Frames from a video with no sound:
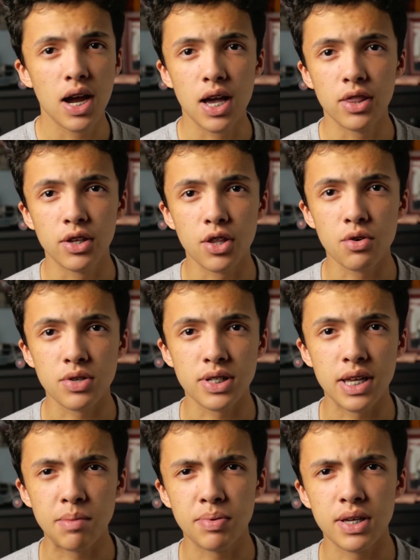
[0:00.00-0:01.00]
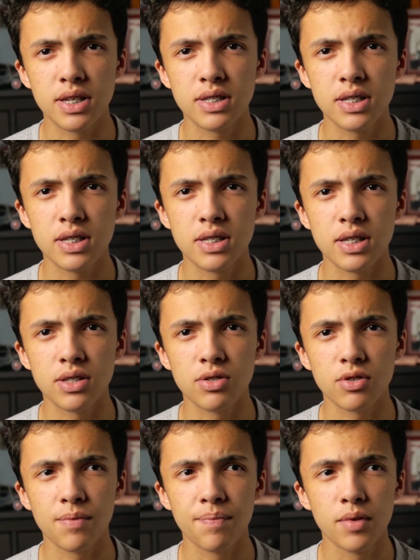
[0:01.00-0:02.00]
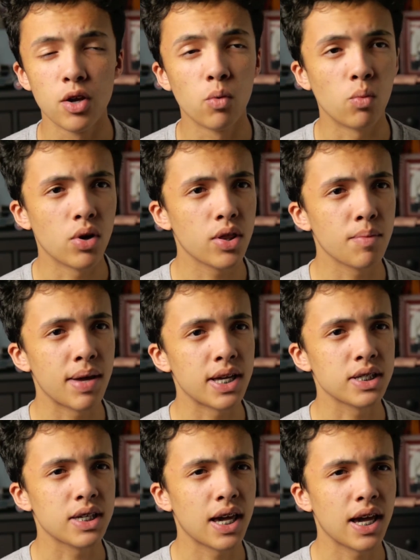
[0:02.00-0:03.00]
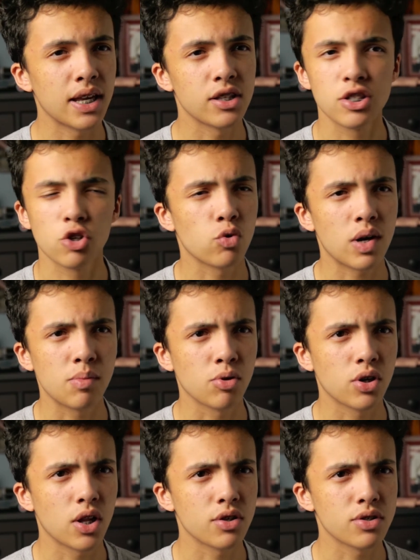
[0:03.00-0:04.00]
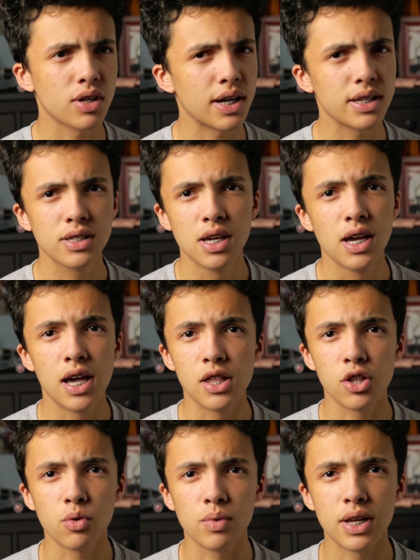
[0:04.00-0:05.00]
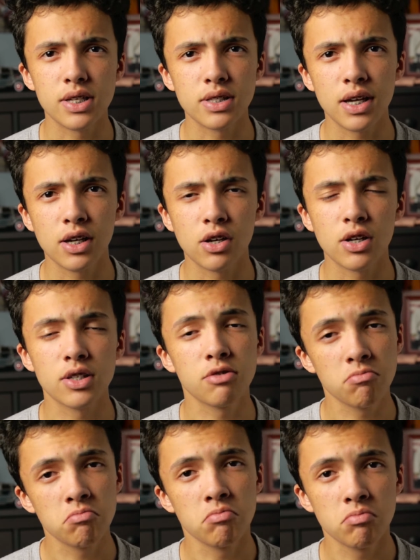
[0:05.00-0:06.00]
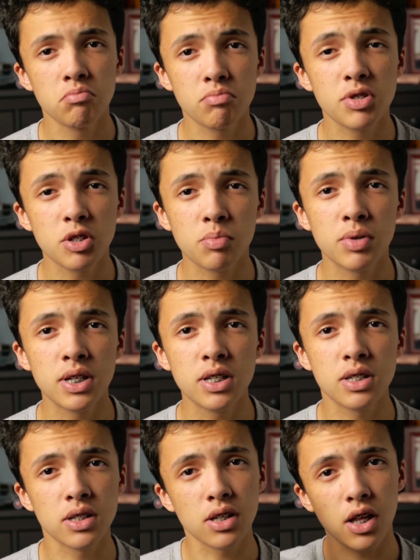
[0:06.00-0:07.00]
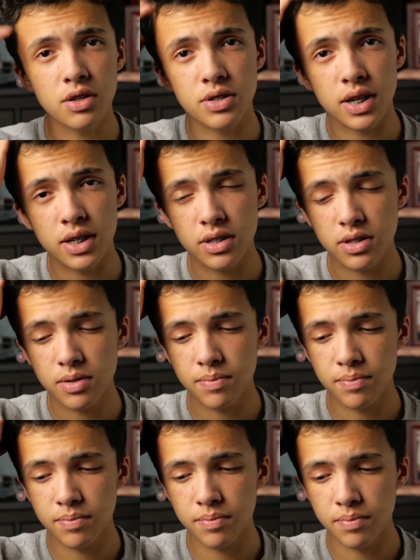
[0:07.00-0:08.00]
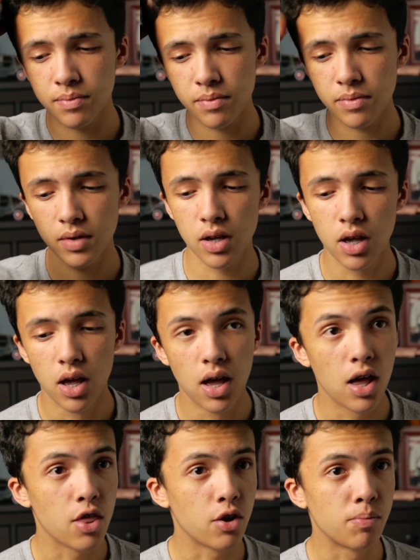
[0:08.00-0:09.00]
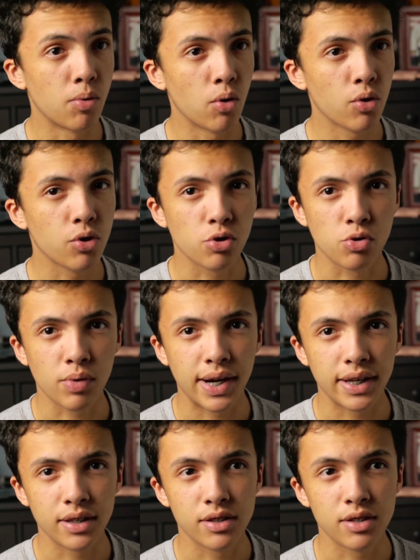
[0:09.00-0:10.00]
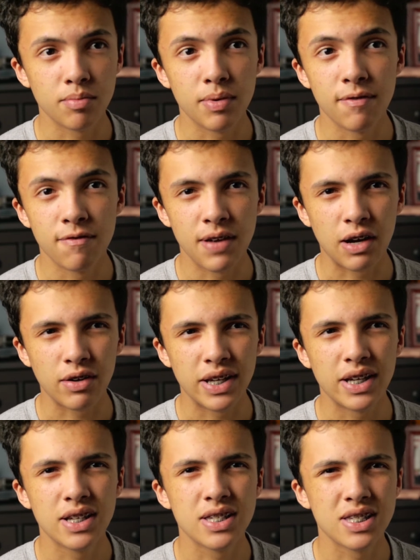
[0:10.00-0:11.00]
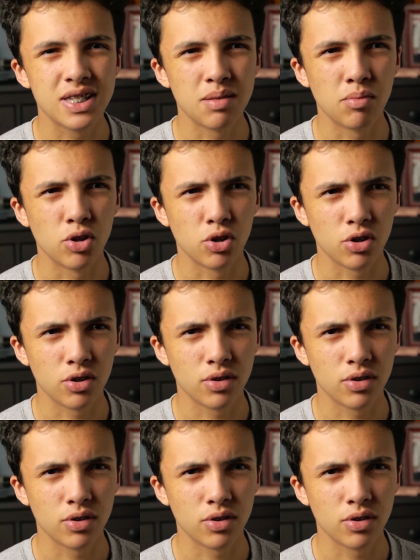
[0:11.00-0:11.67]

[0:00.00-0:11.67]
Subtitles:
and the other is an APS-C sensor. One of them has Canon's incredible color science and the other one has Nikon's still pretty decent color science. They're both graded to be very similar,